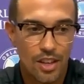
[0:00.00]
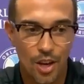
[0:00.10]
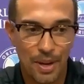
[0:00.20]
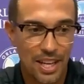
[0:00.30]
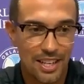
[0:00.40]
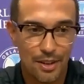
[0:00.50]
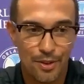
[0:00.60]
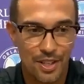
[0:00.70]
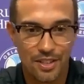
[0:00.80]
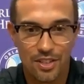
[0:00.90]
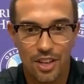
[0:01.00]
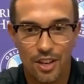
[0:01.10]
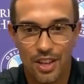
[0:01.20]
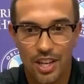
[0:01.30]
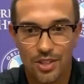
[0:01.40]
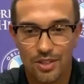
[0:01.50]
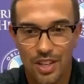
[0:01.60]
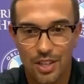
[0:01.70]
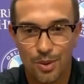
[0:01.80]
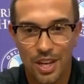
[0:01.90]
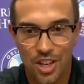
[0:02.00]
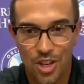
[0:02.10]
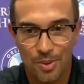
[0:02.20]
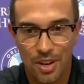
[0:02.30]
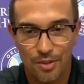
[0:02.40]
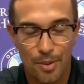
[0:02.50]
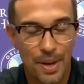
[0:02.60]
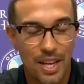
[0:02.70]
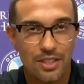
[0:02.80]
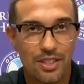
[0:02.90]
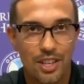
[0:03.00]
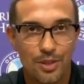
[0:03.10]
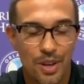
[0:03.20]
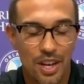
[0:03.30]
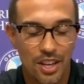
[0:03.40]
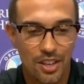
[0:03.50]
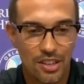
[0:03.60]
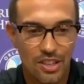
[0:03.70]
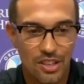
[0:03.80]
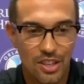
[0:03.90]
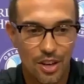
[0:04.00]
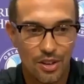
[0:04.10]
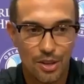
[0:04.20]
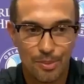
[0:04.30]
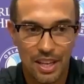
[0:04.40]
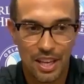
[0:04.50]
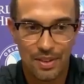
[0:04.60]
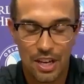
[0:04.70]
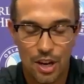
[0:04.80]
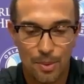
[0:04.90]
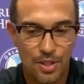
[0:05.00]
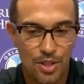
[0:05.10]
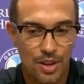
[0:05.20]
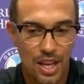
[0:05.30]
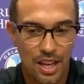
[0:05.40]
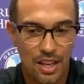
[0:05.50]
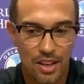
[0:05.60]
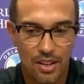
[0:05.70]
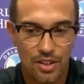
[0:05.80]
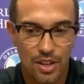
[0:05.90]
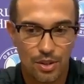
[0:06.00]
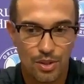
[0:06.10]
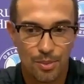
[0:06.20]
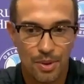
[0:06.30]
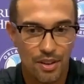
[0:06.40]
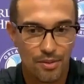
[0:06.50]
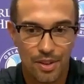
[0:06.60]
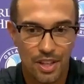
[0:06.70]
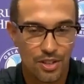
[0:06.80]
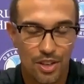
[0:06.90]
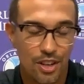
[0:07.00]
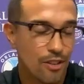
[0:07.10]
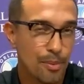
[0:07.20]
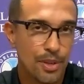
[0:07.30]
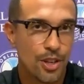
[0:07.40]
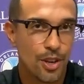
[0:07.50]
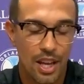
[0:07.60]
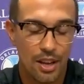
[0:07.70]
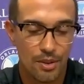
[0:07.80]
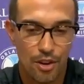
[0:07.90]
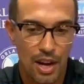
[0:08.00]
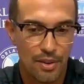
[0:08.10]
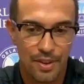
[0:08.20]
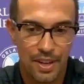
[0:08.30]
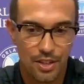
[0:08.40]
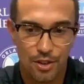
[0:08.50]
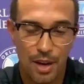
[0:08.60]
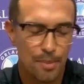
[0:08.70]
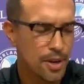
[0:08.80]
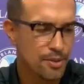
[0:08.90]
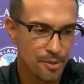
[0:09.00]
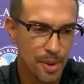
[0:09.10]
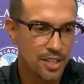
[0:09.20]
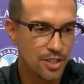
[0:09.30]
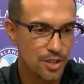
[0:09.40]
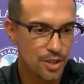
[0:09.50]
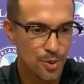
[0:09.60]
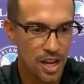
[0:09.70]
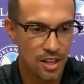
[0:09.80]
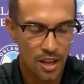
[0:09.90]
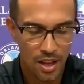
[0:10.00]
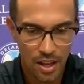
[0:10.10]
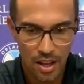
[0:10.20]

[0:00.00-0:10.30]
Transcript: You'll make a difference. That's why you're coming off the bench. That's why, you've been given an opportunity. And, Summer fully took her opportunity. Great finish, great ball from Ange as well.